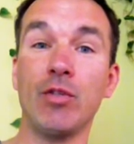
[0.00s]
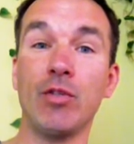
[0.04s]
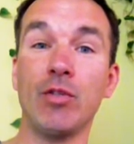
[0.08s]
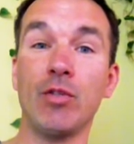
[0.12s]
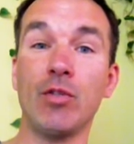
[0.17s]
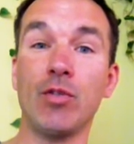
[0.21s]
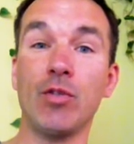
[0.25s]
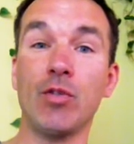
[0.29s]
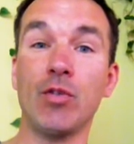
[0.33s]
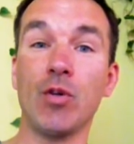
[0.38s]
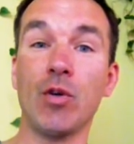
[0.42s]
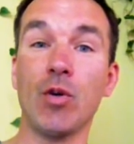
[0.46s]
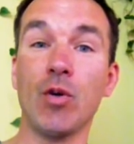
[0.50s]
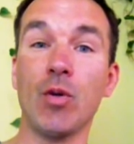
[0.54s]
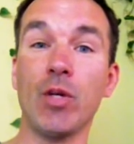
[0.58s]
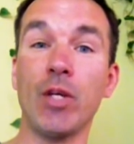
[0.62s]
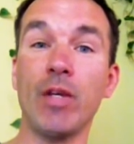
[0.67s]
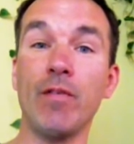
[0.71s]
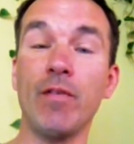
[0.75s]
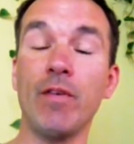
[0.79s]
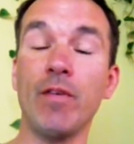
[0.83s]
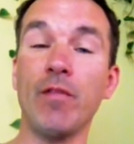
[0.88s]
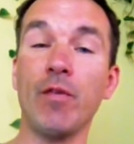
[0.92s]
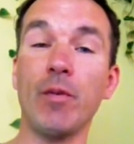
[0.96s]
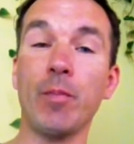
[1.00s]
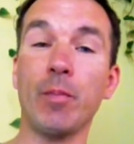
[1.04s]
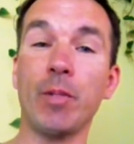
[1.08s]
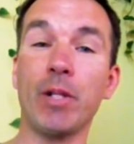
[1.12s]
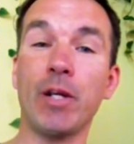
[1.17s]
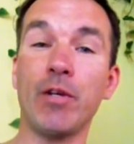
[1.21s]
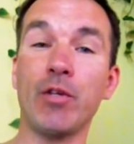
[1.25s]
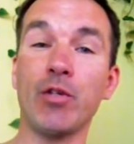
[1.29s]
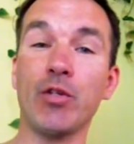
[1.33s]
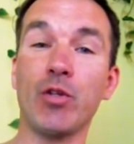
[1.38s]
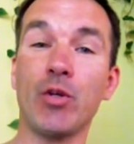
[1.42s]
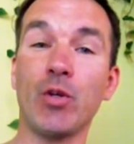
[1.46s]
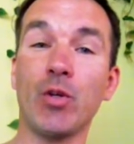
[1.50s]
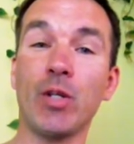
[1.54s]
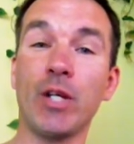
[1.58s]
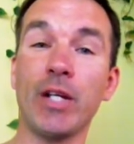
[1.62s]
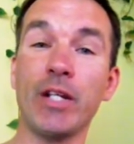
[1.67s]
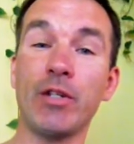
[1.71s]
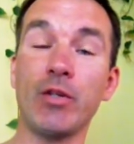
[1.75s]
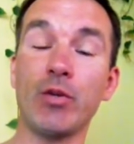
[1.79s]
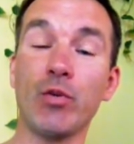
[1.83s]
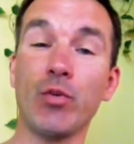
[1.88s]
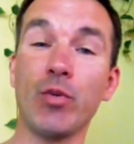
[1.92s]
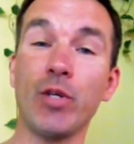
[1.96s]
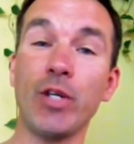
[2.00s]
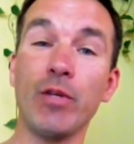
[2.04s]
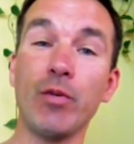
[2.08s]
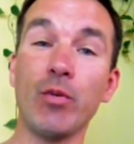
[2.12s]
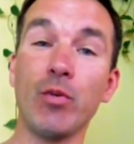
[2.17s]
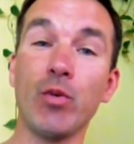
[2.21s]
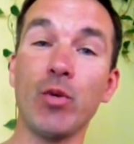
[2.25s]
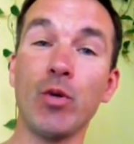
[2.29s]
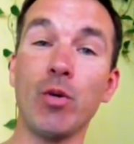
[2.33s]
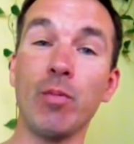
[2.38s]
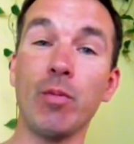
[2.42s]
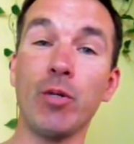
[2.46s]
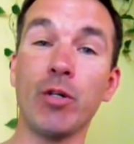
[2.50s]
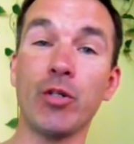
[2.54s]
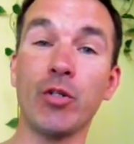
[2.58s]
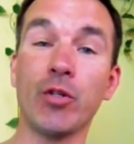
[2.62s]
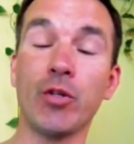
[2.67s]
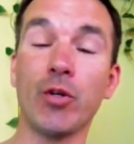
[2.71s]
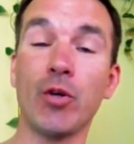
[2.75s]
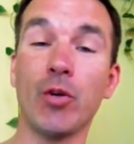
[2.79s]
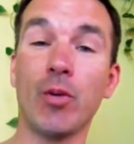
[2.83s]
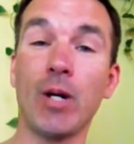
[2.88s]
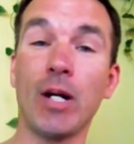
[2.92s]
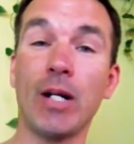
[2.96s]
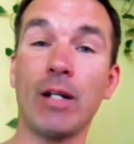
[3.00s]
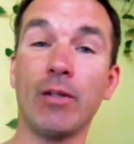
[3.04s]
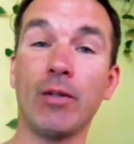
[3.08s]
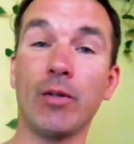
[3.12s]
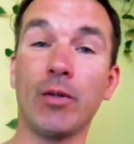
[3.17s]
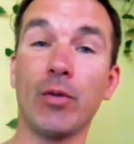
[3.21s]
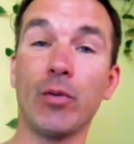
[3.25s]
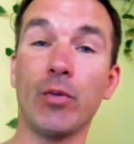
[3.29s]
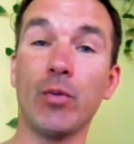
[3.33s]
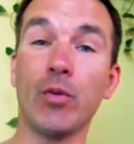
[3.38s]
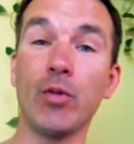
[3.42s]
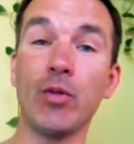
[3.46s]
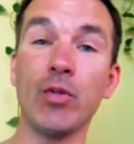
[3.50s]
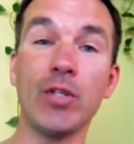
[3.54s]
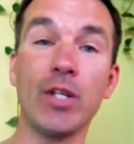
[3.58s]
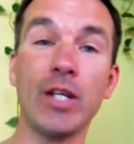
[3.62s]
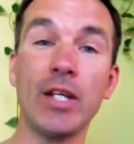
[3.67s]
So even if your players don't like to read rule books or don't want to learn the rules,